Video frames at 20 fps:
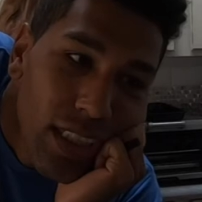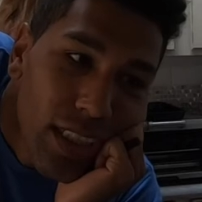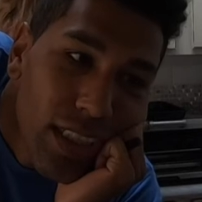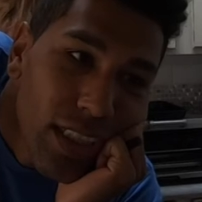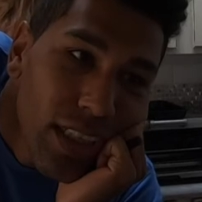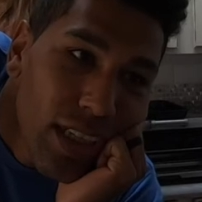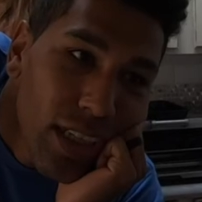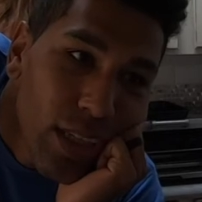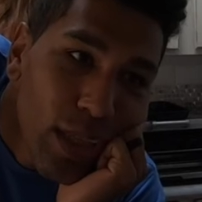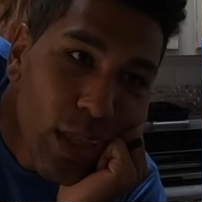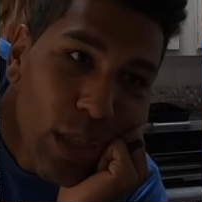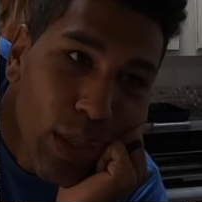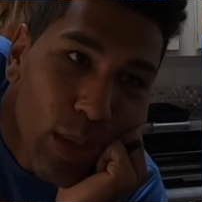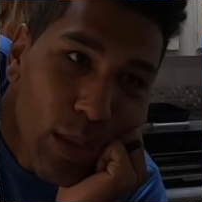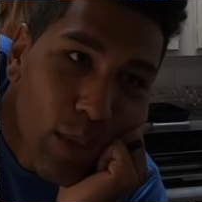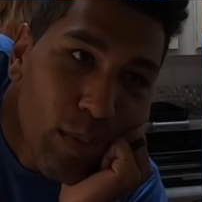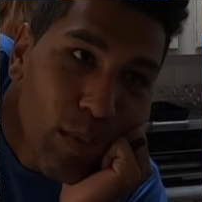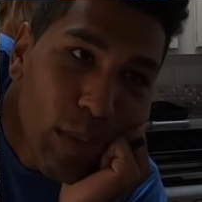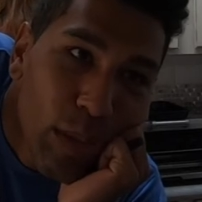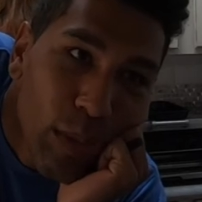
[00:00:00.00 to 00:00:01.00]
So
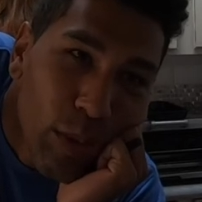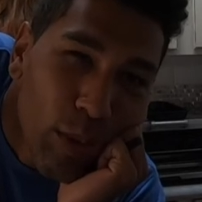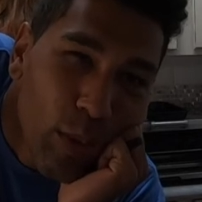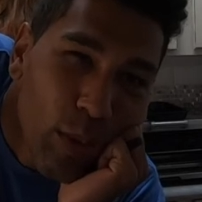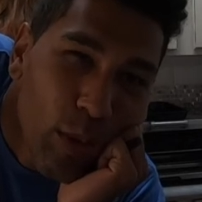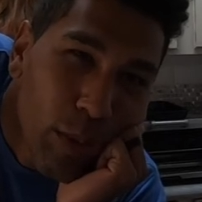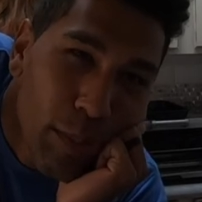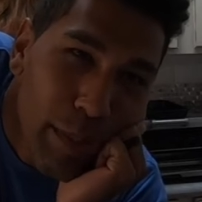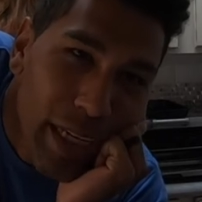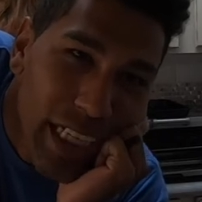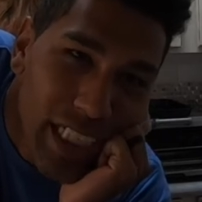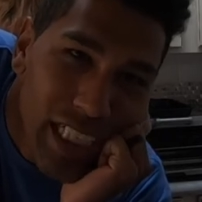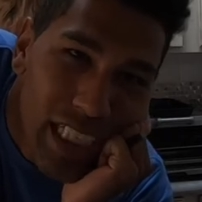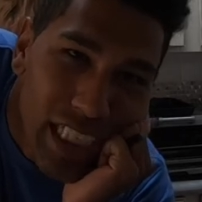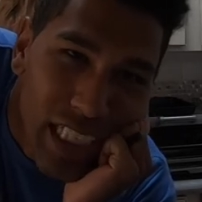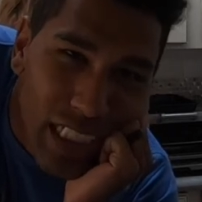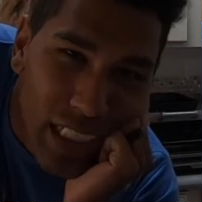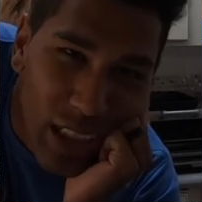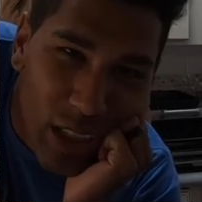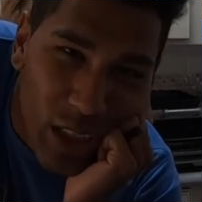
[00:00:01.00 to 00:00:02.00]
maybe we'll mix in
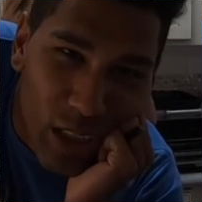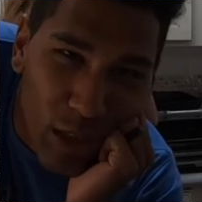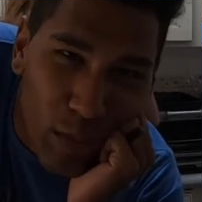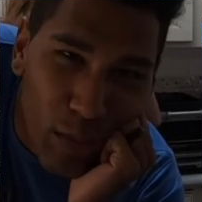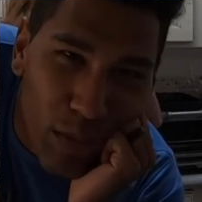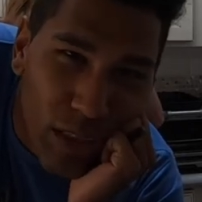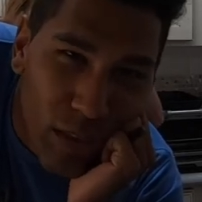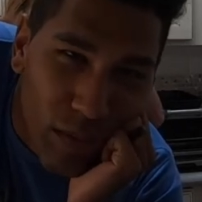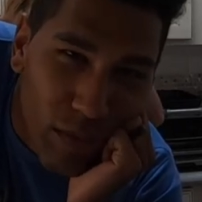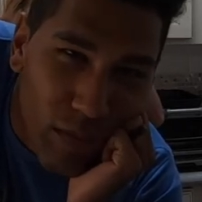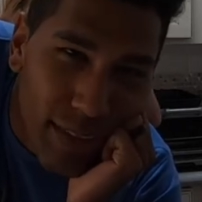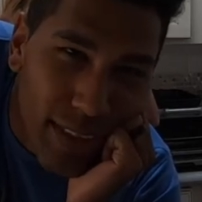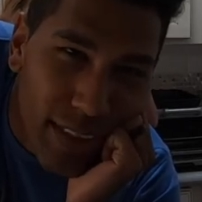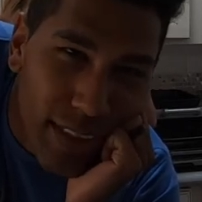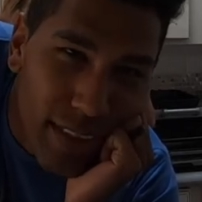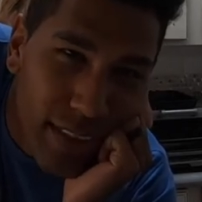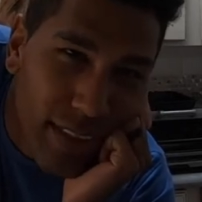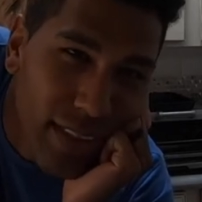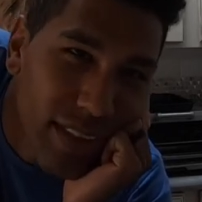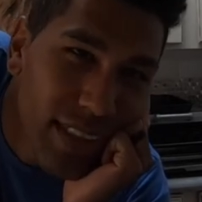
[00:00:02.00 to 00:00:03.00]
a little bit of
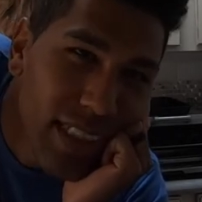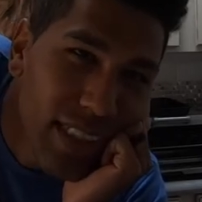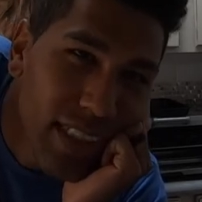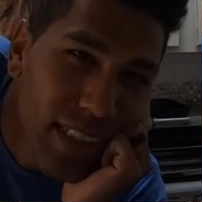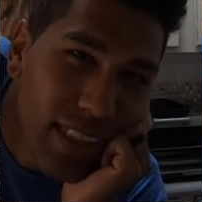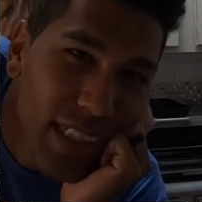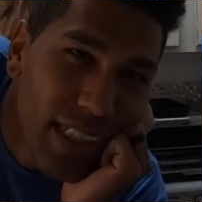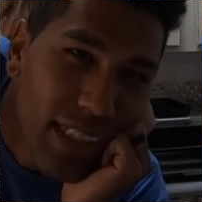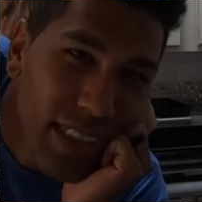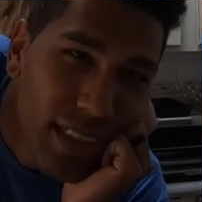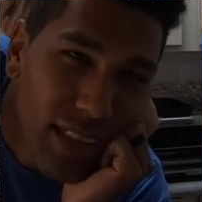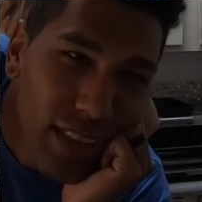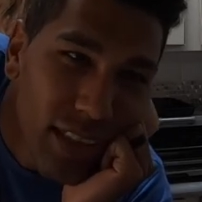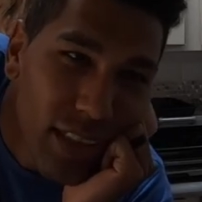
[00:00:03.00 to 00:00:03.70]
discus.